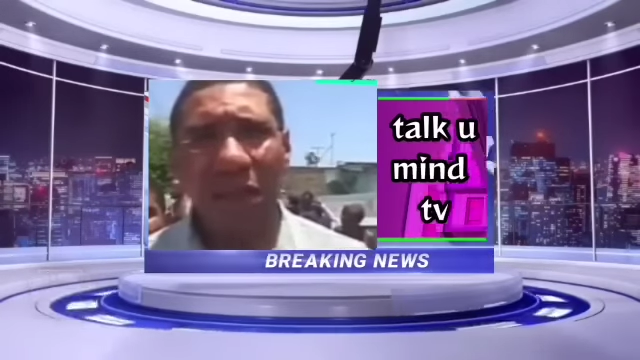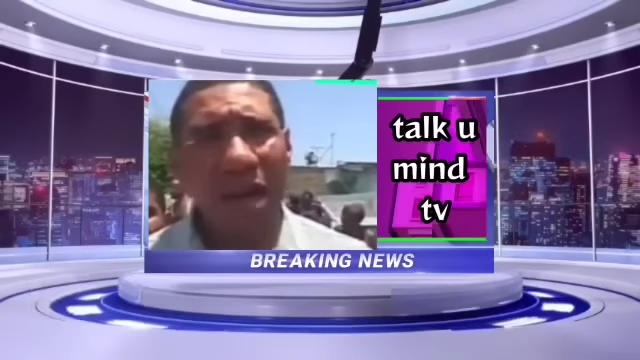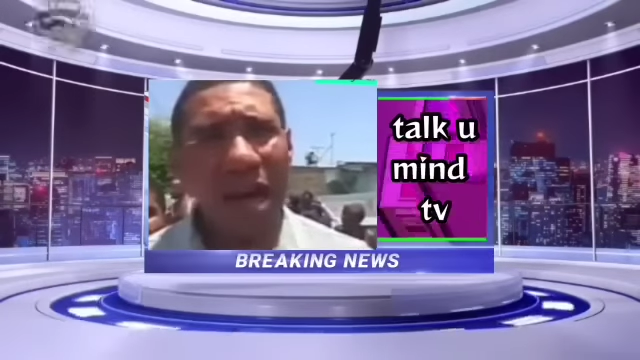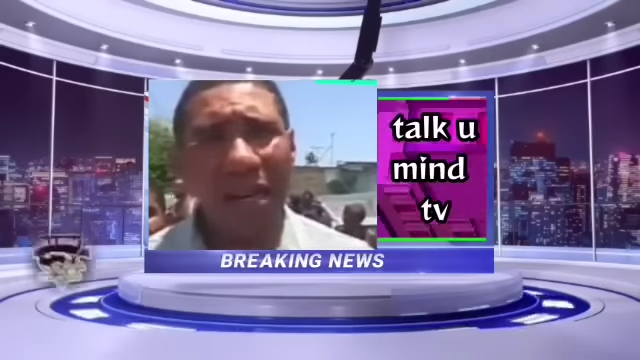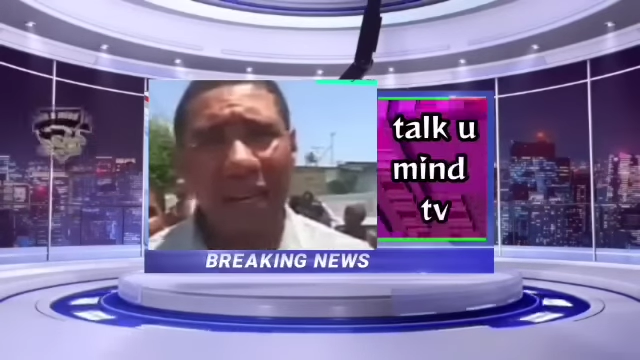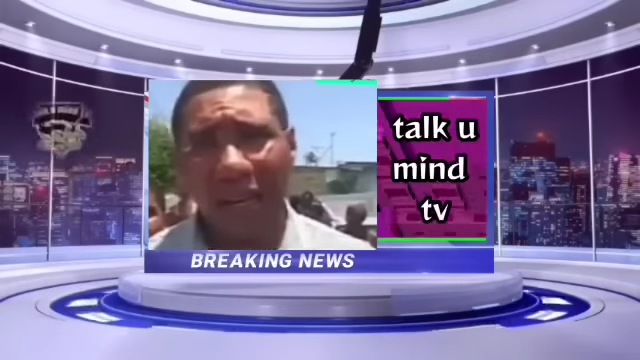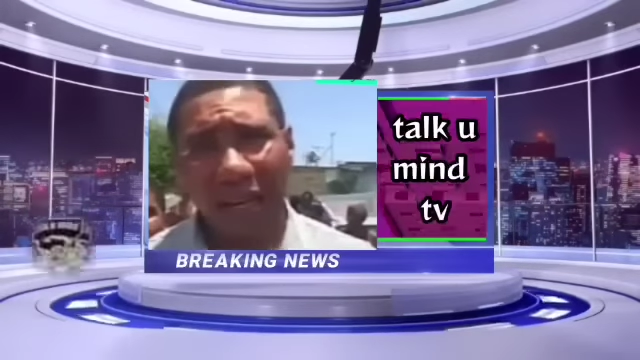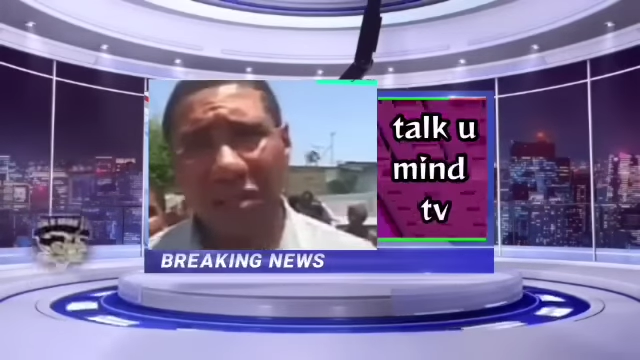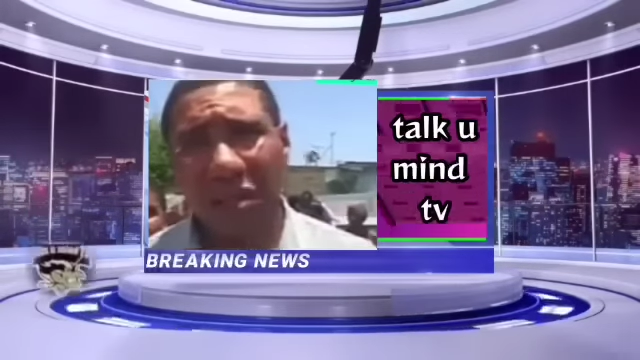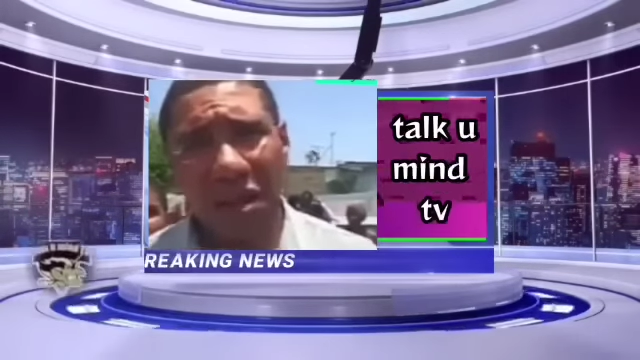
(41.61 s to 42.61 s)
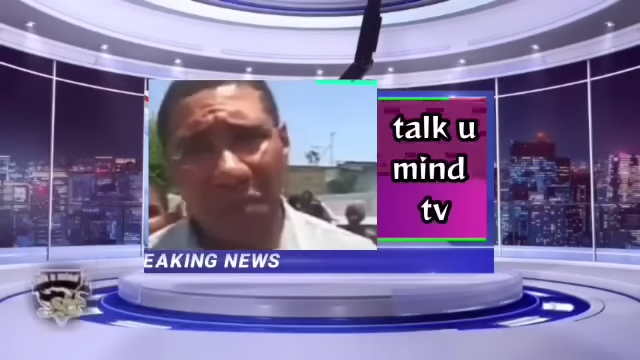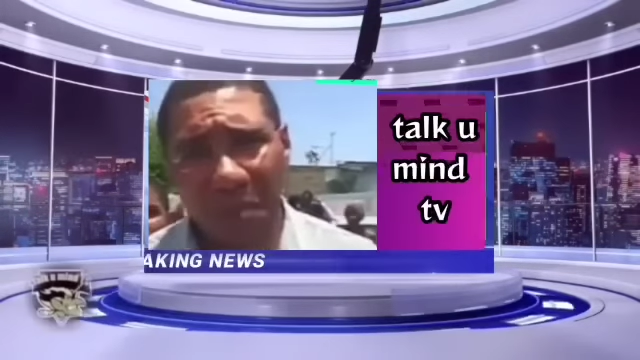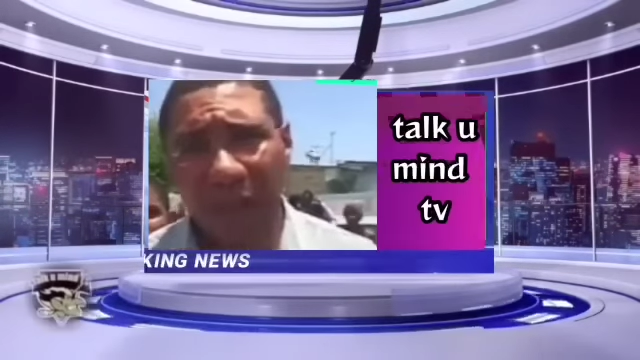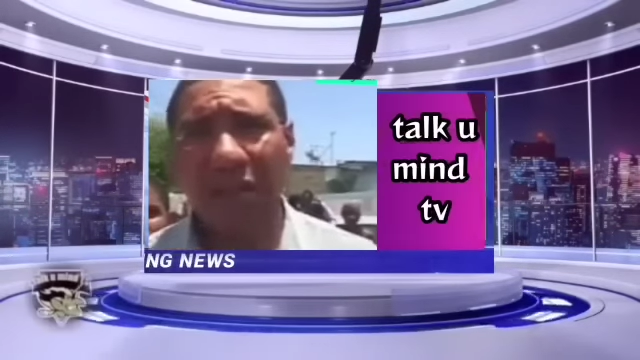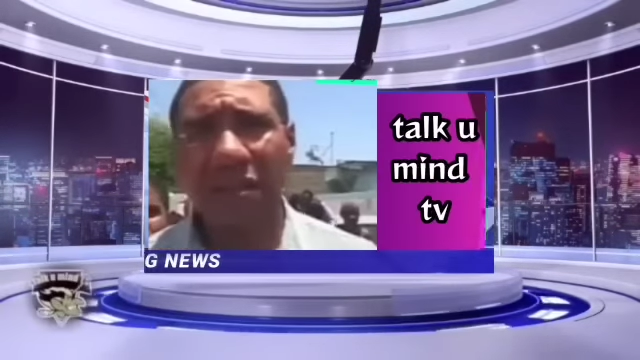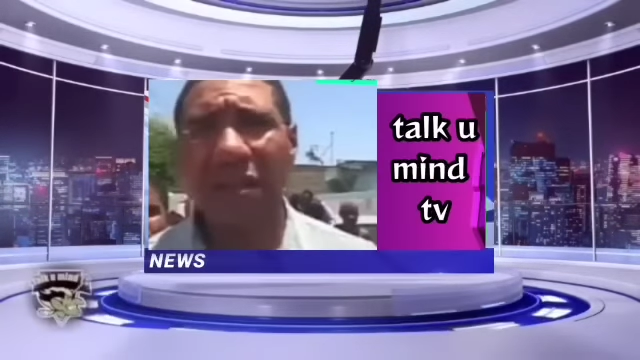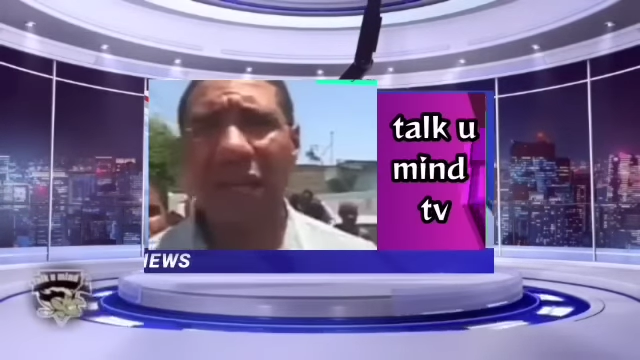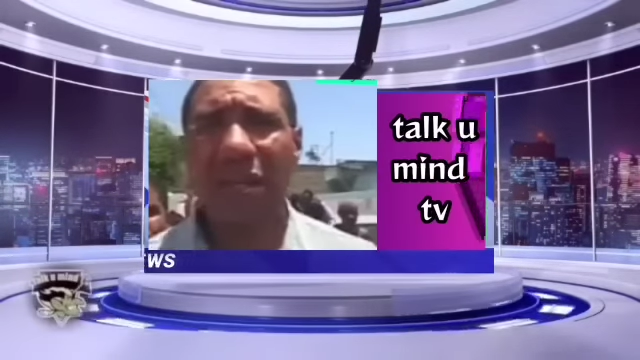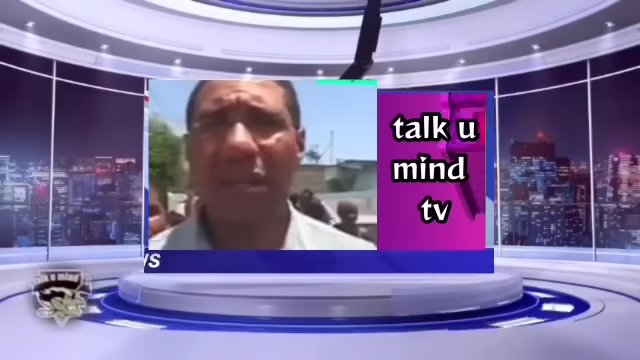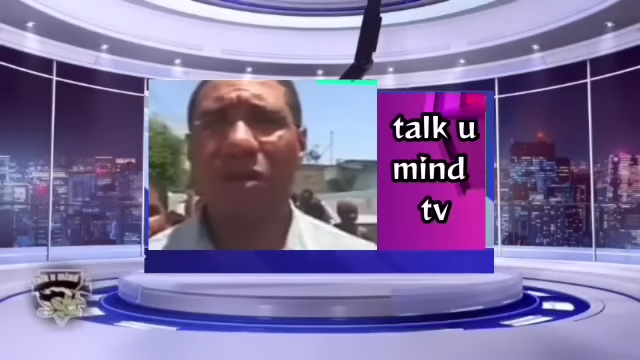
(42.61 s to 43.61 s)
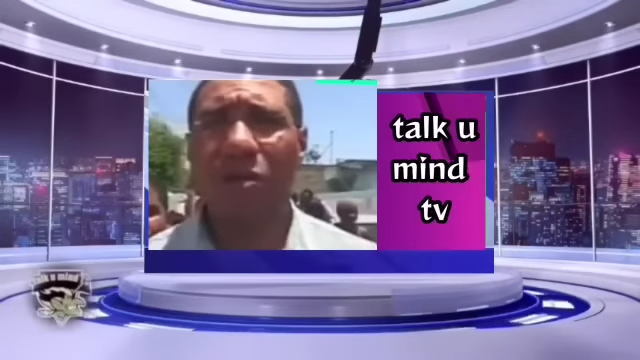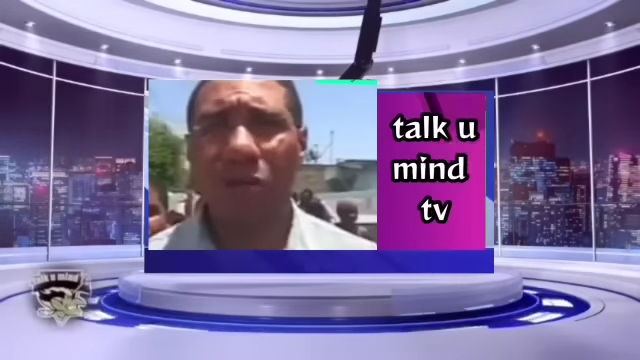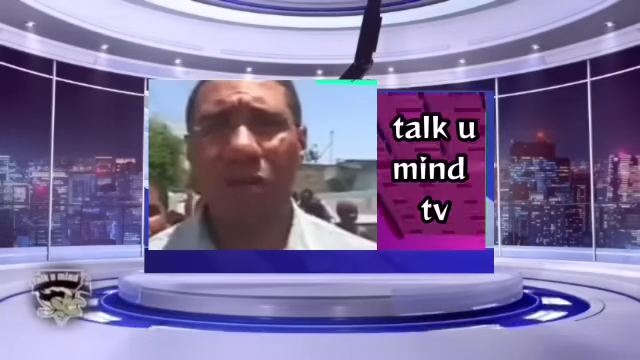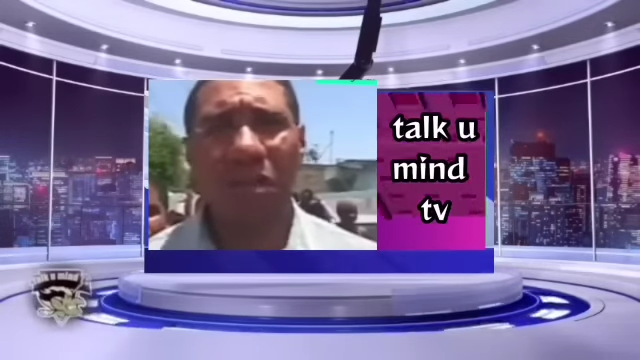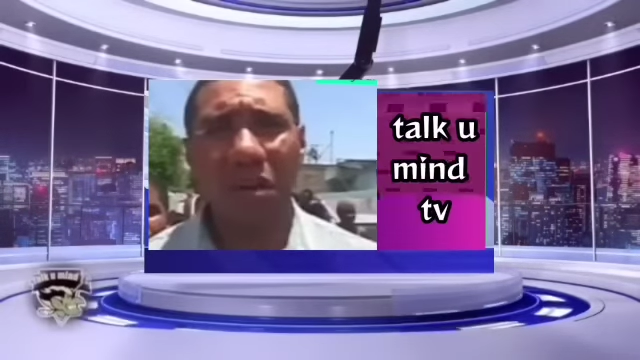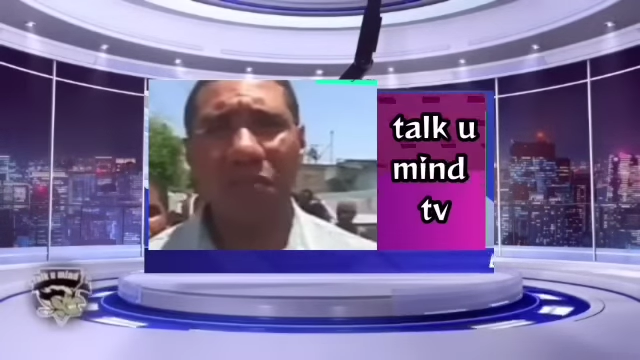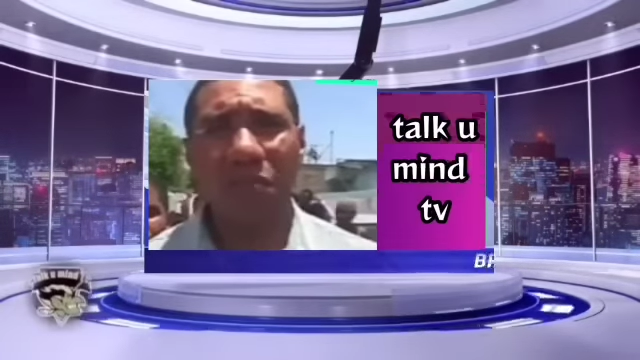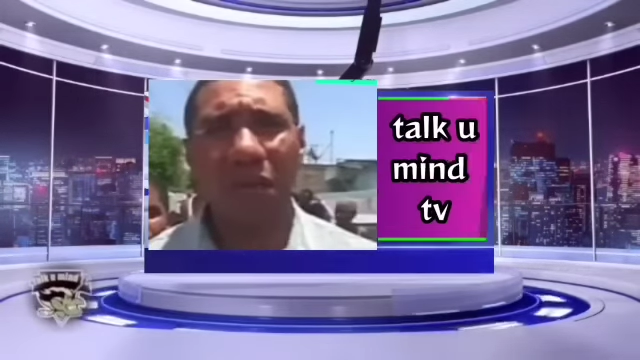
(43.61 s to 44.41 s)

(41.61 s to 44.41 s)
and against the government in not doing enough in